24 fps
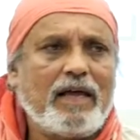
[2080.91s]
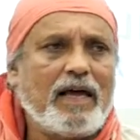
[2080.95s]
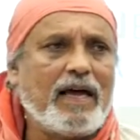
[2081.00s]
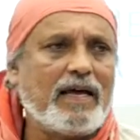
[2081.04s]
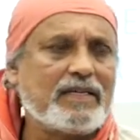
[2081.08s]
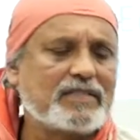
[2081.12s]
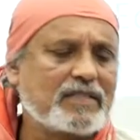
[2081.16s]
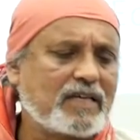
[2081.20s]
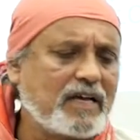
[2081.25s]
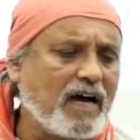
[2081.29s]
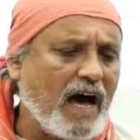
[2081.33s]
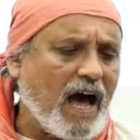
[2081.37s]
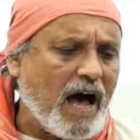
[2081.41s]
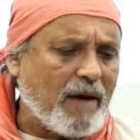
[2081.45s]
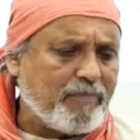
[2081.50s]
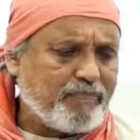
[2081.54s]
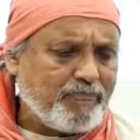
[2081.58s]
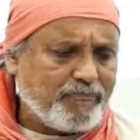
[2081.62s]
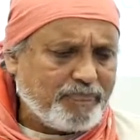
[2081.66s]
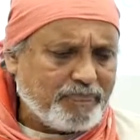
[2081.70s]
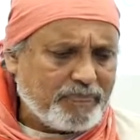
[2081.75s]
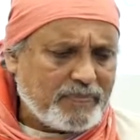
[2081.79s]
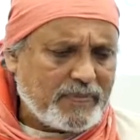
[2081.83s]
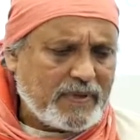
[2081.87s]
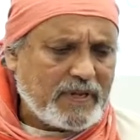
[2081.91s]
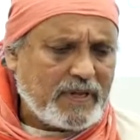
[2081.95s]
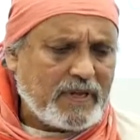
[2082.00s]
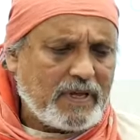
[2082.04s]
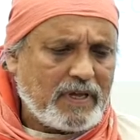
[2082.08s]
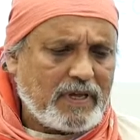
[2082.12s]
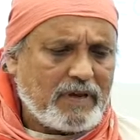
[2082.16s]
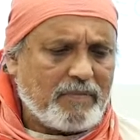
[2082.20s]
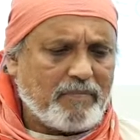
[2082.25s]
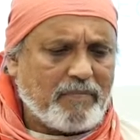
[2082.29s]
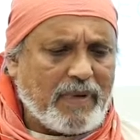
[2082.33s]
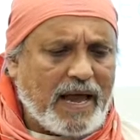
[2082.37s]
has come,
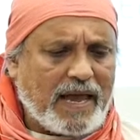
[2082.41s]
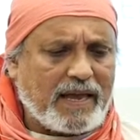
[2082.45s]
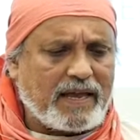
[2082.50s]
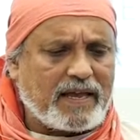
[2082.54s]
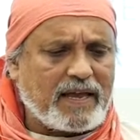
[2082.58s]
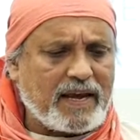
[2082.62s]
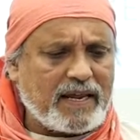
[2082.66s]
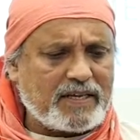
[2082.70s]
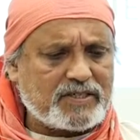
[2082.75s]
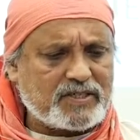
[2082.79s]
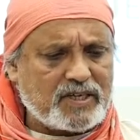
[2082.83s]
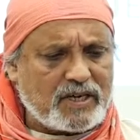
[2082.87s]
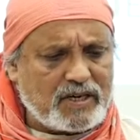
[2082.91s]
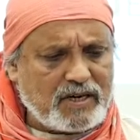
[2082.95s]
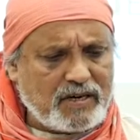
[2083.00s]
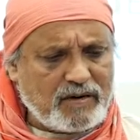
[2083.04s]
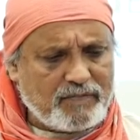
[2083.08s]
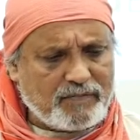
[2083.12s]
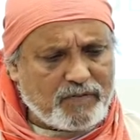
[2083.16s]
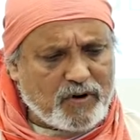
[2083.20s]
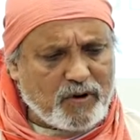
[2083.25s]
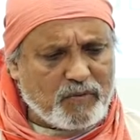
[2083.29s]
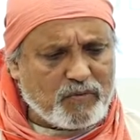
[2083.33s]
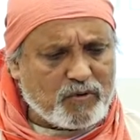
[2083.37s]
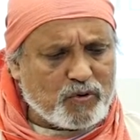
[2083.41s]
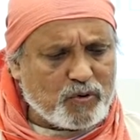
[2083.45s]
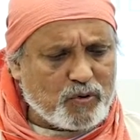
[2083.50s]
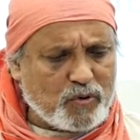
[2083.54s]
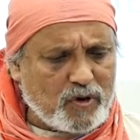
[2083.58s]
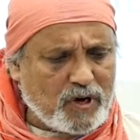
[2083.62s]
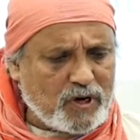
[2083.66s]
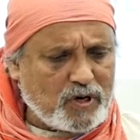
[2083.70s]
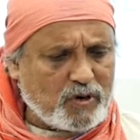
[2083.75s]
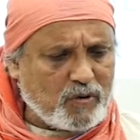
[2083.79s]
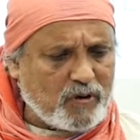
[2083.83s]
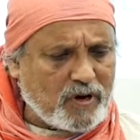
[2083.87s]
migration from
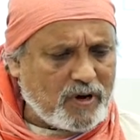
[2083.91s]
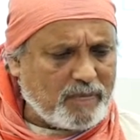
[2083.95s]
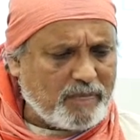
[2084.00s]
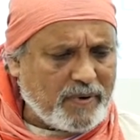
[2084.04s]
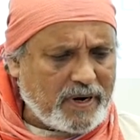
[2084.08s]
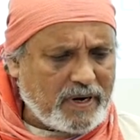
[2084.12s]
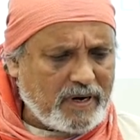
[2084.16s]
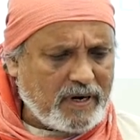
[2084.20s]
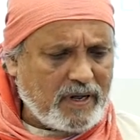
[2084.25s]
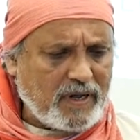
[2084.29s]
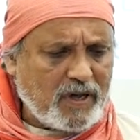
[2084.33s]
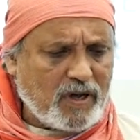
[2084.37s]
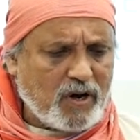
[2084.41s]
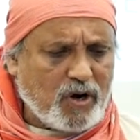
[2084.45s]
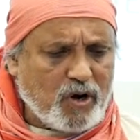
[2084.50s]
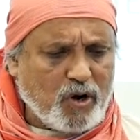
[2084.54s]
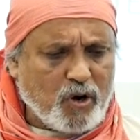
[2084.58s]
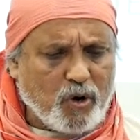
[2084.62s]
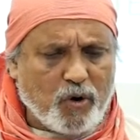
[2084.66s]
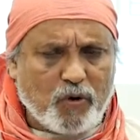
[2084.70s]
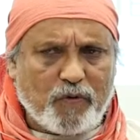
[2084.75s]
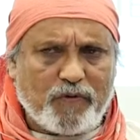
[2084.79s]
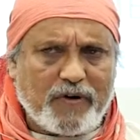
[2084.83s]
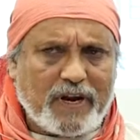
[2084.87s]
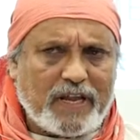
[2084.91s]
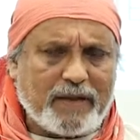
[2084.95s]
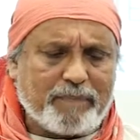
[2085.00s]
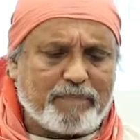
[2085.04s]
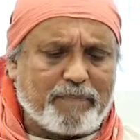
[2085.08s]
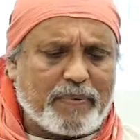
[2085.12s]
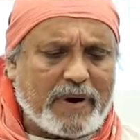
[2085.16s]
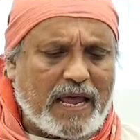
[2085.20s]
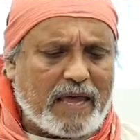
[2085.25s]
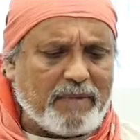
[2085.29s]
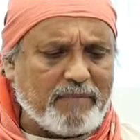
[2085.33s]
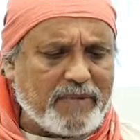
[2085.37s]
rural to urban,
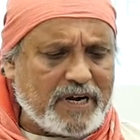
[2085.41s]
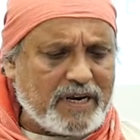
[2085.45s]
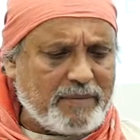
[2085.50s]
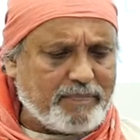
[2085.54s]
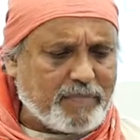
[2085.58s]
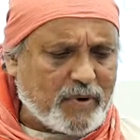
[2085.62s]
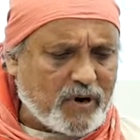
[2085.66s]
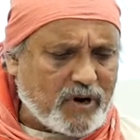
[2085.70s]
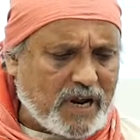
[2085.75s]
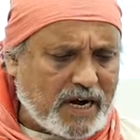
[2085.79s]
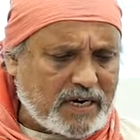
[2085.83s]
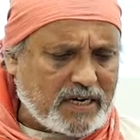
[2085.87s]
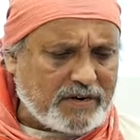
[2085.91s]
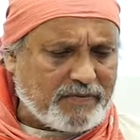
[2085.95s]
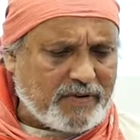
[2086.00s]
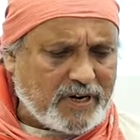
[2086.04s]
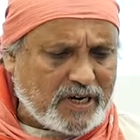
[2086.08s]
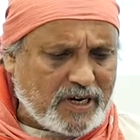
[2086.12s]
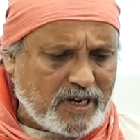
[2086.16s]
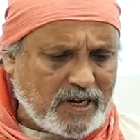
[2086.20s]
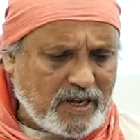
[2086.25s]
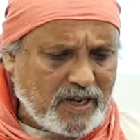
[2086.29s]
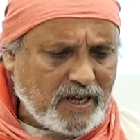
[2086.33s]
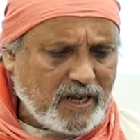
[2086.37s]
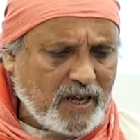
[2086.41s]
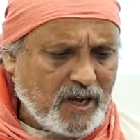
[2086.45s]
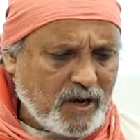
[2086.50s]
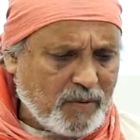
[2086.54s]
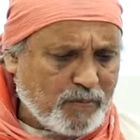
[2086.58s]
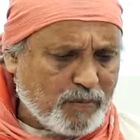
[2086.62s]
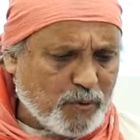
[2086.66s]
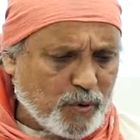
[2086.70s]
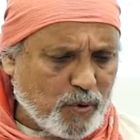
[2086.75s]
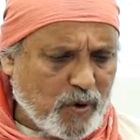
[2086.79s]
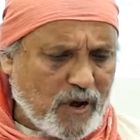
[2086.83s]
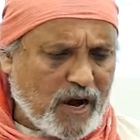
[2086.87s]
lowering primary productivity,
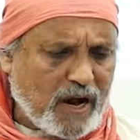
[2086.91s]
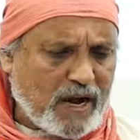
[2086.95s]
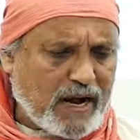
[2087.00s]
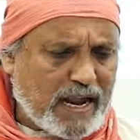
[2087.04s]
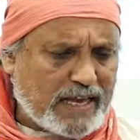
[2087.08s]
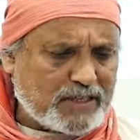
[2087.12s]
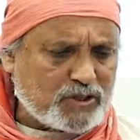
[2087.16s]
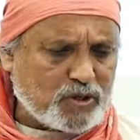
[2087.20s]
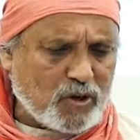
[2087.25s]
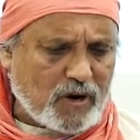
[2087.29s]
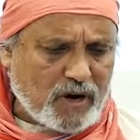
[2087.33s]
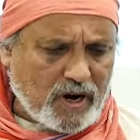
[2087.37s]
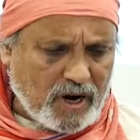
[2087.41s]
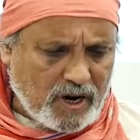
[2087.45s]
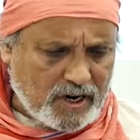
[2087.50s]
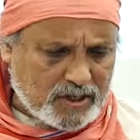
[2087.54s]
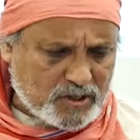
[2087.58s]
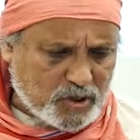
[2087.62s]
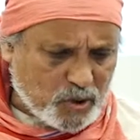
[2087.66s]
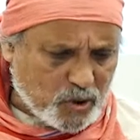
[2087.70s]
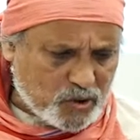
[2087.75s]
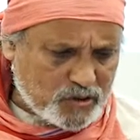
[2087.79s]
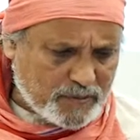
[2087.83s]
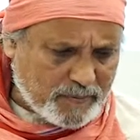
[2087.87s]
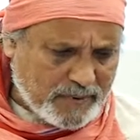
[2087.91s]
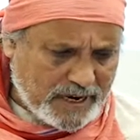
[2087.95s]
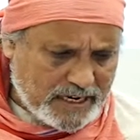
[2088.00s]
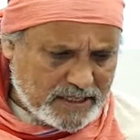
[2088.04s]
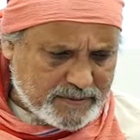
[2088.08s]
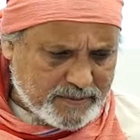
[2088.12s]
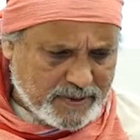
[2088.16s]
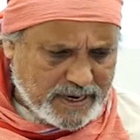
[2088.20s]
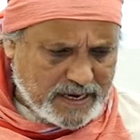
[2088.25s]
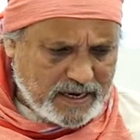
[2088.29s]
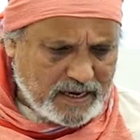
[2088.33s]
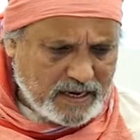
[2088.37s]
poor natural resource
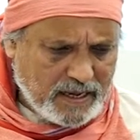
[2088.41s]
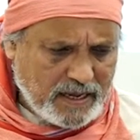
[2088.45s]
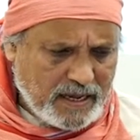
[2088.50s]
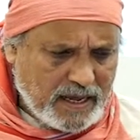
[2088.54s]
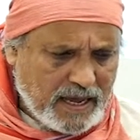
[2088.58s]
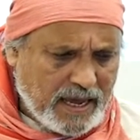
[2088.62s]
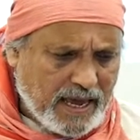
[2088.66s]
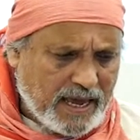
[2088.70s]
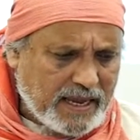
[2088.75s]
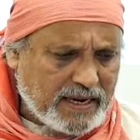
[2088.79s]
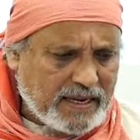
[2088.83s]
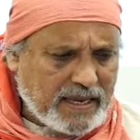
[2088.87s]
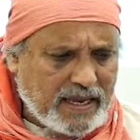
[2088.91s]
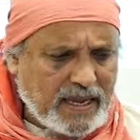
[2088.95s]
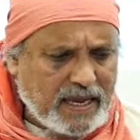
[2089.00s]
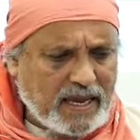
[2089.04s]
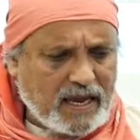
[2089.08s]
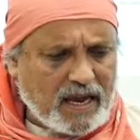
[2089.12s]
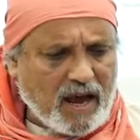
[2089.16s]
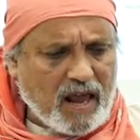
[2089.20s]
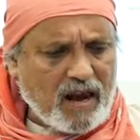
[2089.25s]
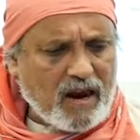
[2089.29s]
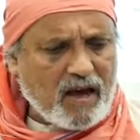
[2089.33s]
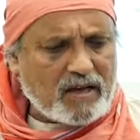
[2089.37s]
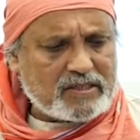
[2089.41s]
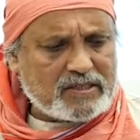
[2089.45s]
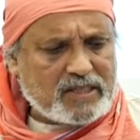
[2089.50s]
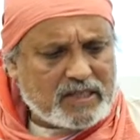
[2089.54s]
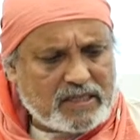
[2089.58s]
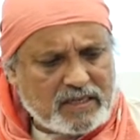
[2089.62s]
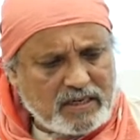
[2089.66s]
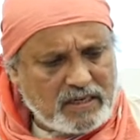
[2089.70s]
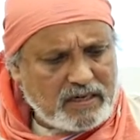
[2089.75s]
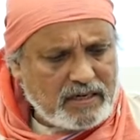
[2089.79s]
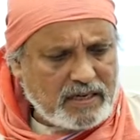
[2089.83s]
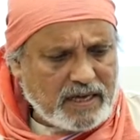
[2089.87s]
management, and
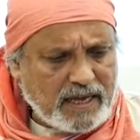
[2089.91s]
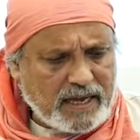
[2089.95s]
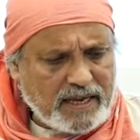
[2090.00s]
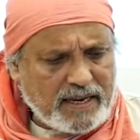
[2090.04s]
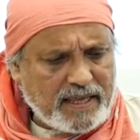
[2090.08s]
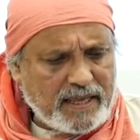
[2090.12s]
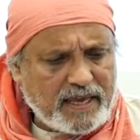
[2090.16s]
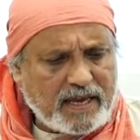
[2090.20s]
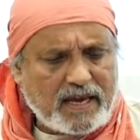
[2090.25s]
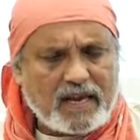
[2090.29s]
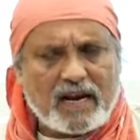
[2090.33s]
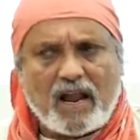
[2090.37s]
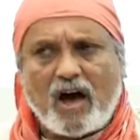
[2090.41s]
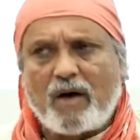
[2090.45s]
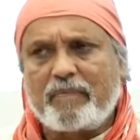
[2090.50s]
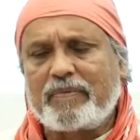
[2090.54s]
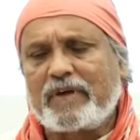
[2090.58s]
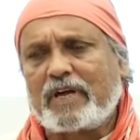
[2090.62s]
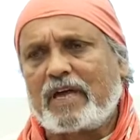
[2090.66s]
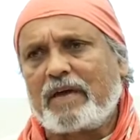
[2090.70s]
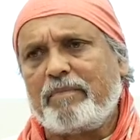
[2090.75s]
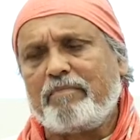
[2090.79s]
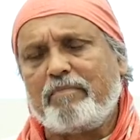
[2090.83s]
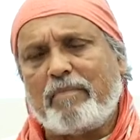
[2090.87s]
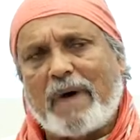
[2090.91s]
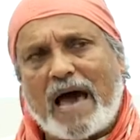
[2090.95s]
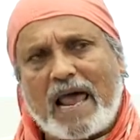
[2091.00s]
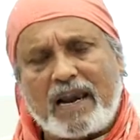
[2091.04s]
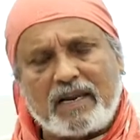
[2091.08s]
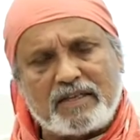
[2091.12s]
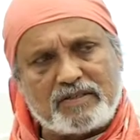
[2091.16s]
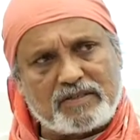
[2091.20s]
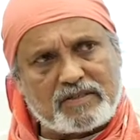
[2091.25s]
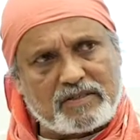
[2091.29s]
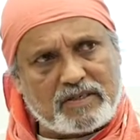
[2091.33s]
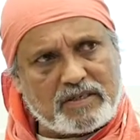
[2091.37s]
ecological and economic
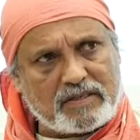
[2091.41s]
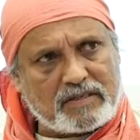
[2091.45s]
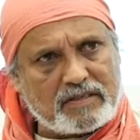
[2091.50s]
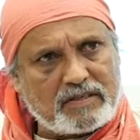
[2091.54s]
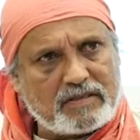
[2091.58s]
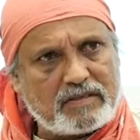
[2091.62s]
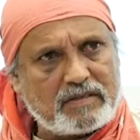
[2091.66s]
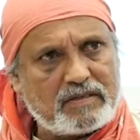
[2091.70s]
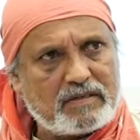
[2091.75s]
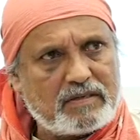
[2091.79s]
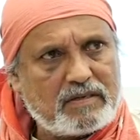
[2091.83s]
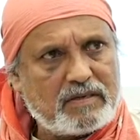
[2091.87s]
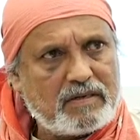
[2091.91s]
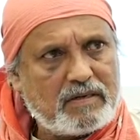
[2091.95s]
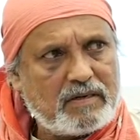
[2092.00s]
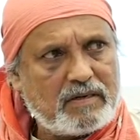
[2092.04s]
imbalances.